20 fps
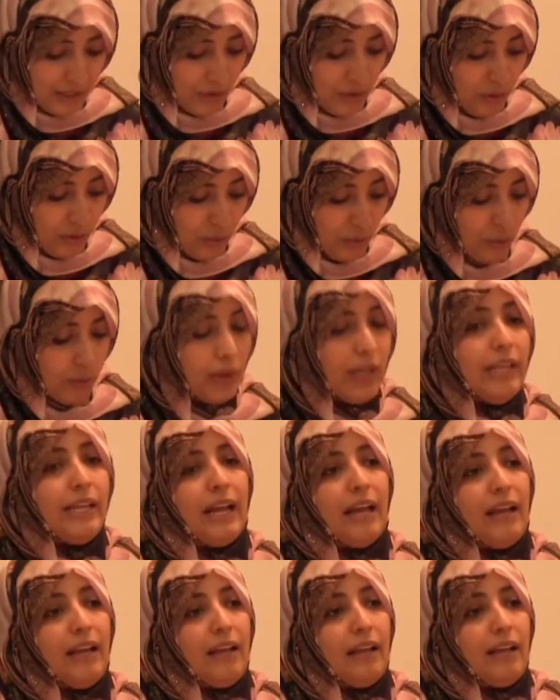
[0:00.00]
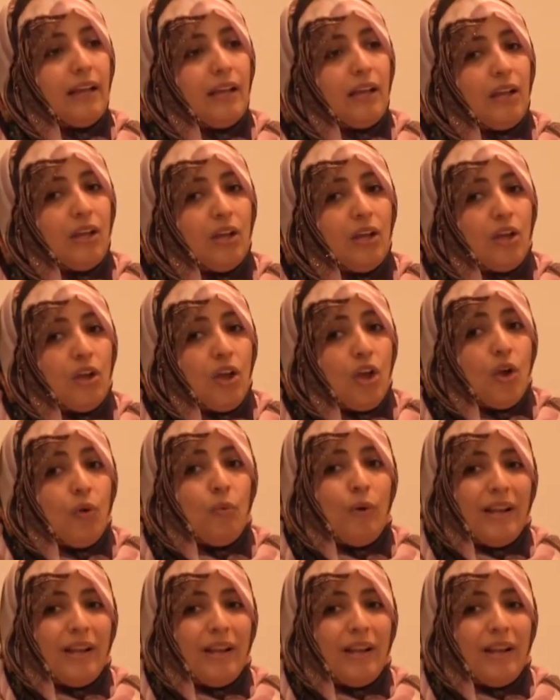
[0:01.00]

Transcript: We still do struggle